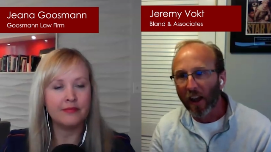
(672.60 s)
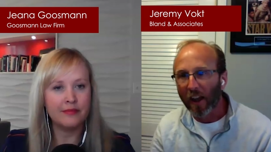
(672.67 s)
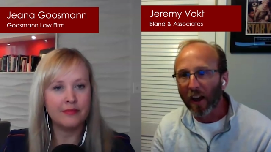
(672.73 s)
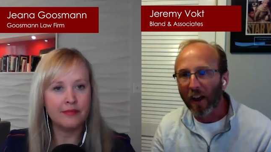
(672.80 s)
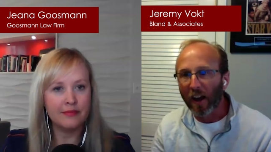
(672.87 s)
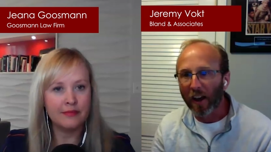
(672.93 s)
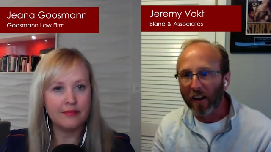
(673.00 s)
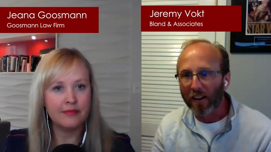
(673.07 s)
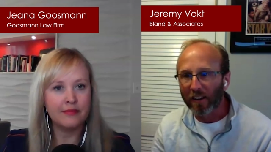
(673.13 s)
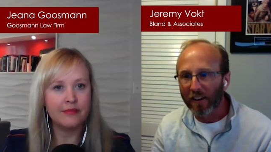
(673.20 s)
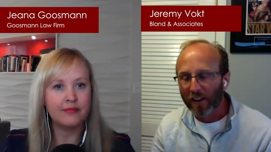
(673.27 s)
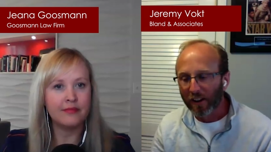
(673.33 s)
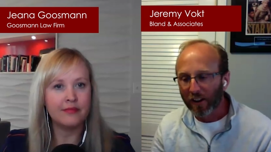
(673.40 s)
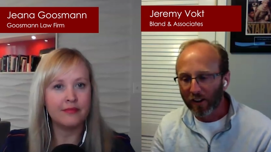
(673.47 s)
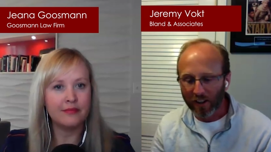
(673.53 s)
Speaker 1: And
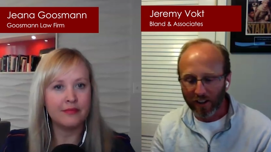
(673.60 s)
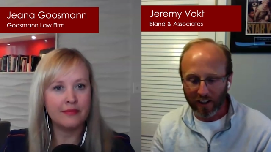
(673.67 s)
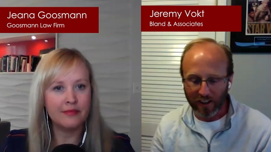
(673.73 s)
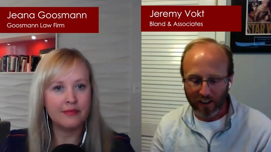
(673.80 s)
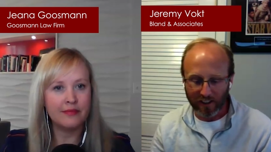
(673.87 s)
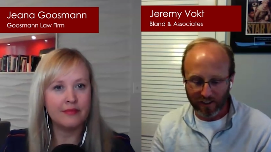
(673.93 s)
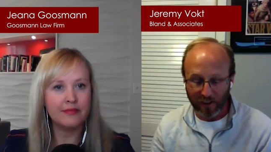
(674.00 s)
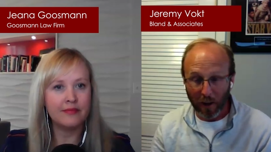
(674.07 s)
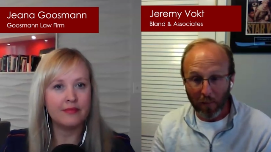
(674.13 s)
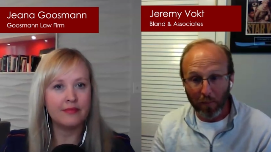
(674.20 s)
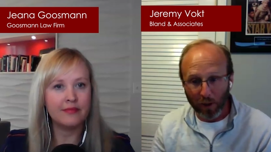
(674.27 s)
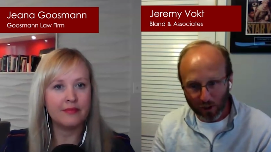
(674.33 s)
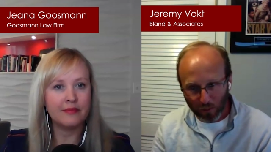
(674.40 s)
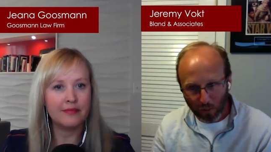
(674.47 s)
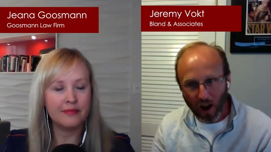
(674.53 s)
looking at least
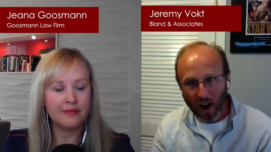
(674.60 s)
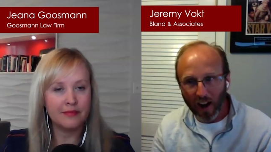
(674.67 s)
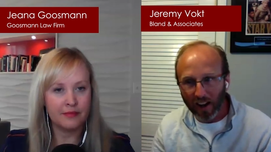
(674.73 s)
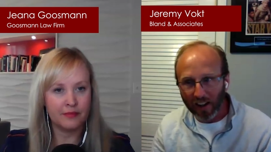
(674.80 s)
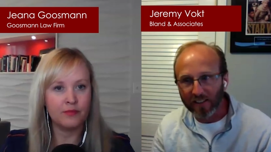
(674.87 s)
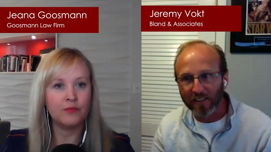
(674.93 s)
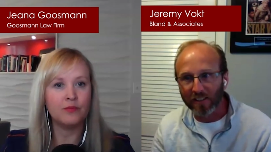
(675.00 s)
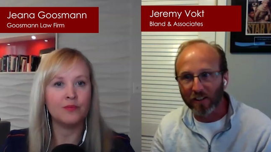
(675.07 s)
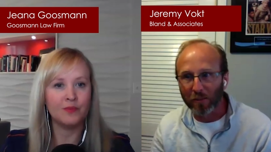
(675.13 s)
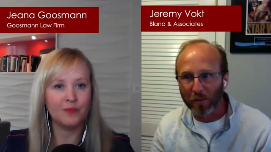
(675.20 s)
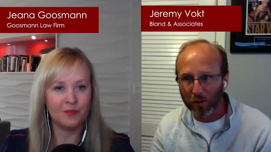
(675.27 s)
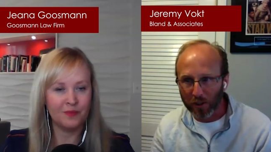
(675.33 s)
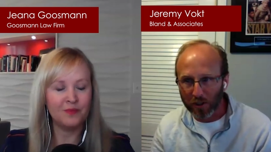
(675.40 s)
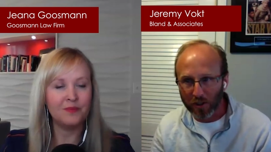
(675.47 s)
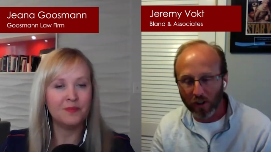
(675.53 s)
numbers wise, in
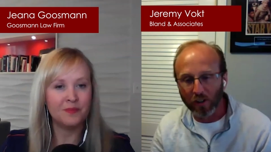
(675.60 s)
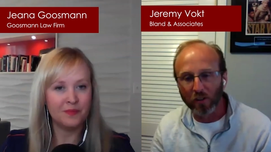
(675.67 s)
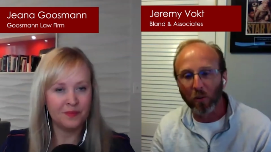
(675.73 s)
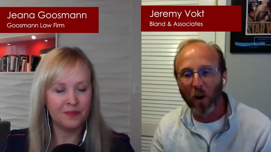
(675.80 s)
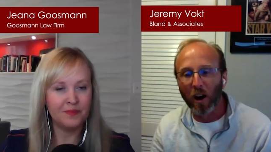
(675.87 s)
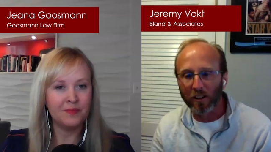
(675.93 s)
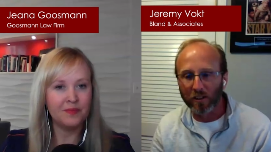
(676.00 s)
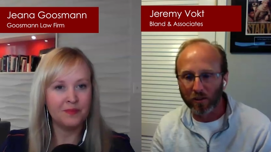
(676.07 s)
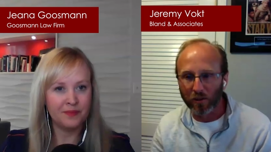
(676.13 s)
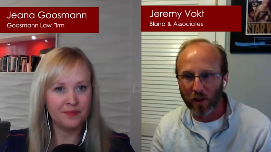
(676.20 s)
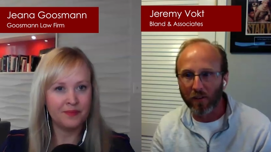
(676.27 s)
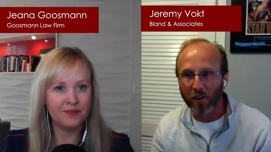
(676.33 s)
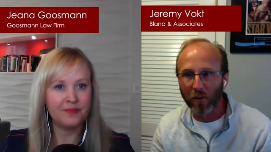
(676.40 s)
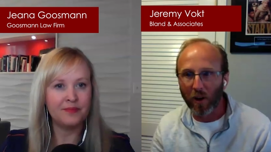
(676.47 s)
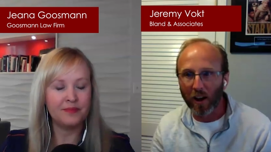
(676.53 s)
terms of returns wise and
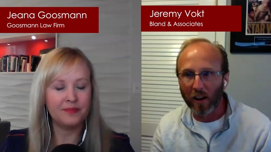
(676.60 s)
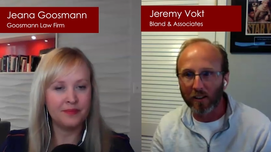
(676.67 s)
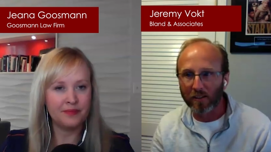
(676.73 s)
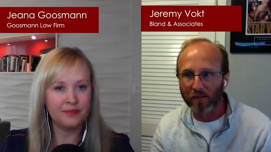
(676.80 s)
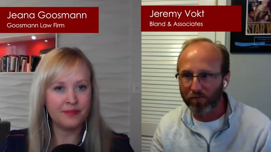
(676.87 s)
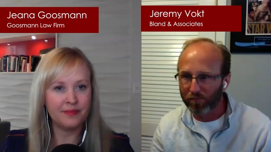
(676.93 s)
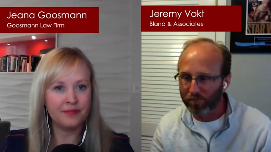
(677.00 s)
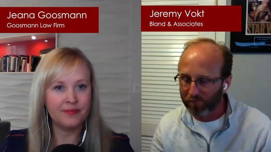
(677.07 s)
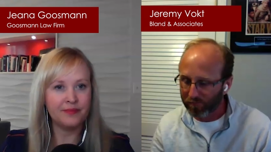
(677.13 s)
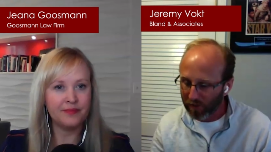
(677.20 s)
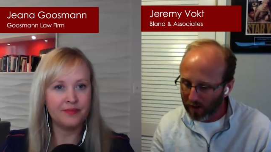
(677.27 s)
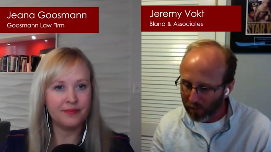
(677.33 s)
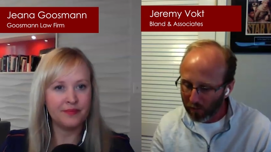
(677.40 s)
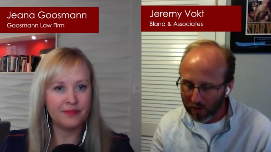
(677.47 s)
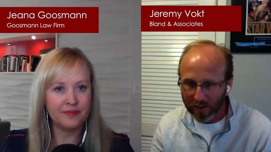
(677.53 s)
revenue wise,
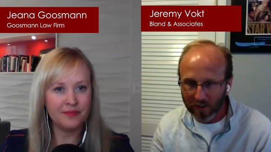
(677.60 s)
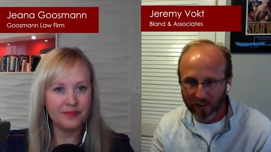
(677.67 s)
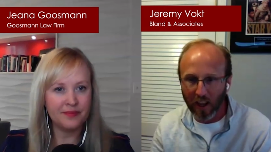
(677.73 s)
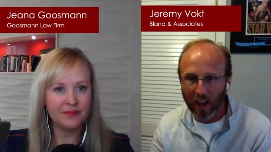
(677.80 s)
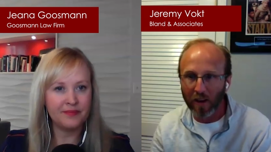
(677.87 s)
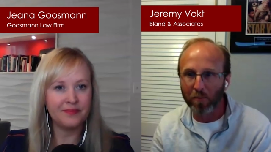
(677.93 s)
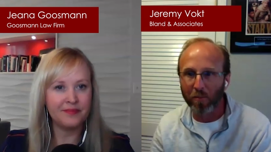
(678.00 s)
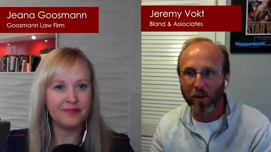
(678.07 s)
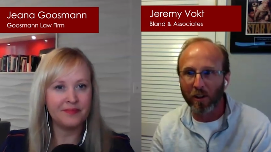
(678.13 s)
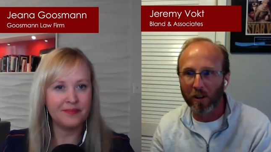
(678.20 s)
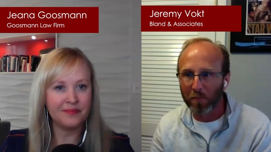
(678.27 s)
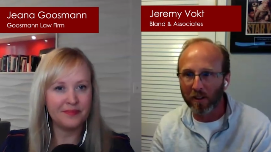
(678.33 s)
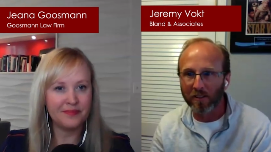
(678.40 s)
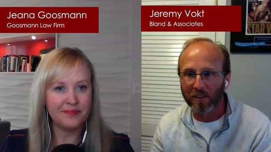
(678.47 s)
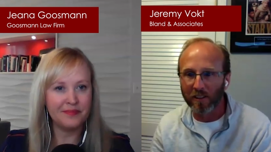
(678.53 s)
everyone stayed pretty
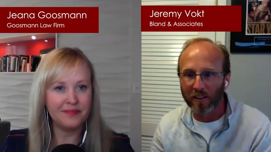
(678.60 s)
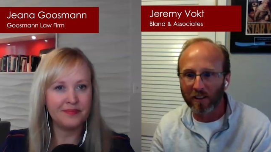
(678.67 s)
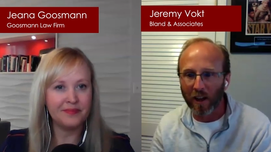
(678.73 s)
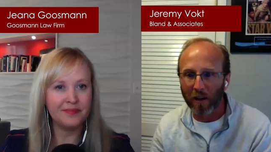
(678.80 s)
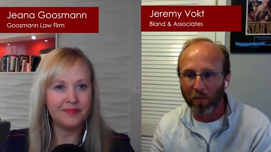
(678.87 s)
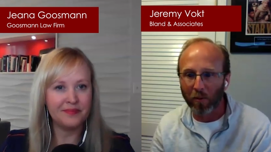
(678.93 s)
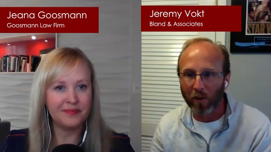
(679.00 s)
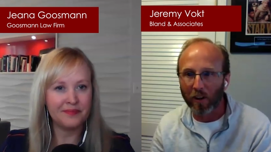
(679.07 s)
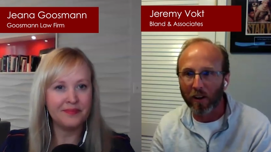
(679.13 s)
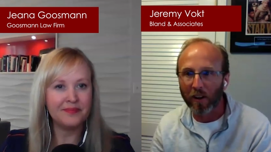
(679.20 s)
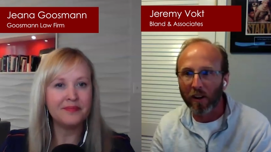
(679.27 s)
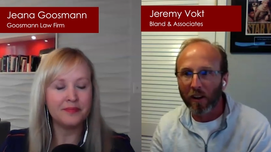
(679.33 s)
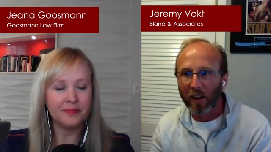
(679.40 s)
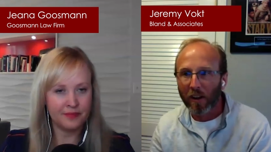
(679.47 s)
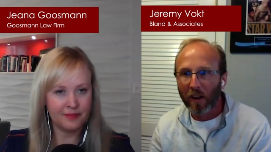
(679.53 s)
busy at that point.
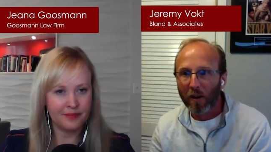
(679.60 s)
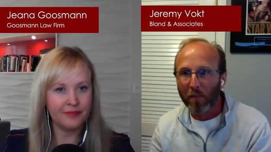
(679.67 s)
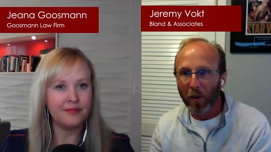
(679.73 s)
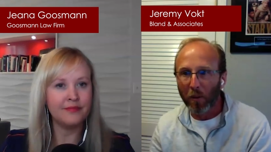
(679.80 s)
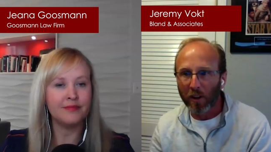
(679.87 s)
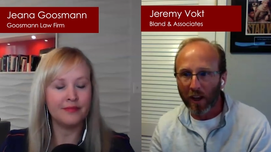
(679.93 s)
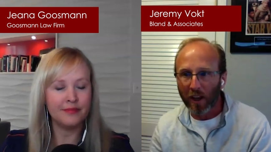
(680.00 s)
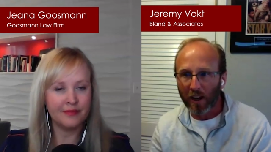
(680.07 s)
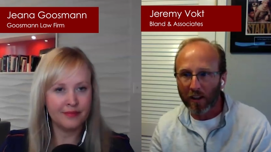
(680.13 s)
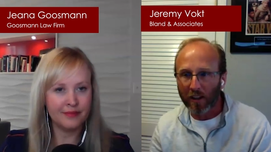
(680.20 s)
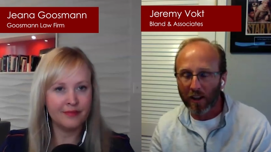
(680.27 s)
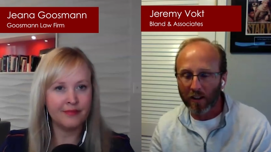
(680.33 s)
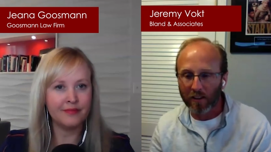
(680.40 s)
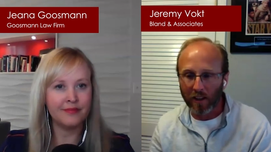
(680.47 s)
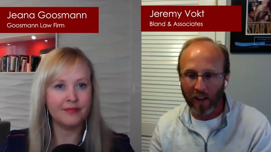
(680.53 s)
But we kind of
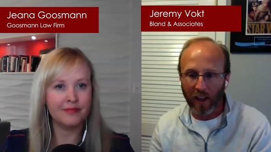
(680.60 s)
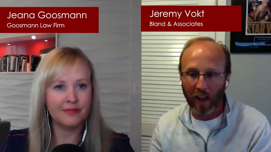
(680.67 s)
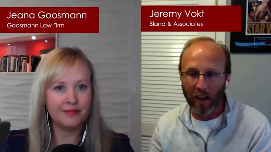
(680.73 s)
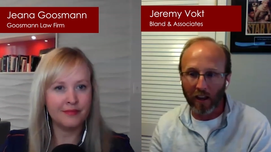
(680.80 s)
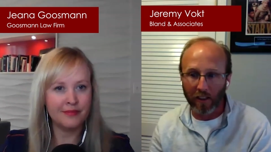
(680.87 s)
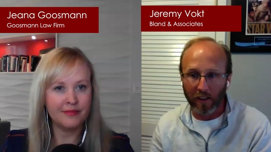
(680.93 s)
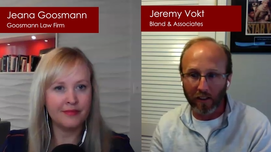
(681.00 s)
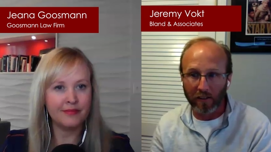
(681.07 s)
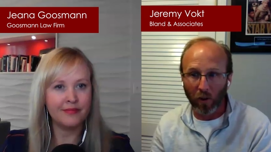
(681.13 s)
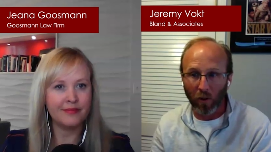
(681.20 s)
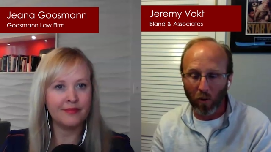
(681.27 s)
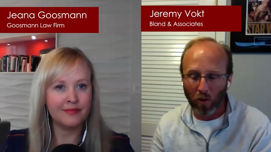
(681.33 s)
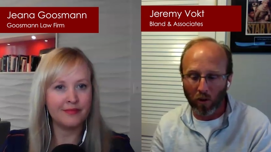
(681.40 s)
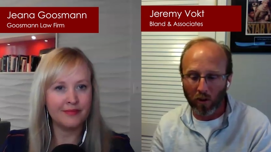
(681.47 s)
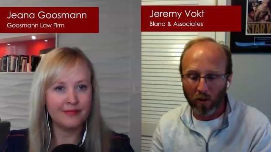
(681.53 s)
kicked the can on this
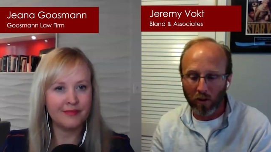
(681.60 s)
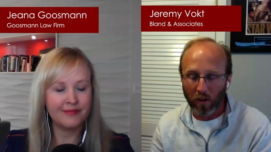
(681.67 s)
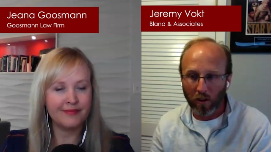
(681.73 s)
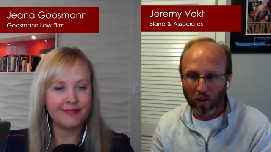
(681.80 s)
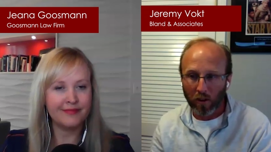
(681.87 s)
whole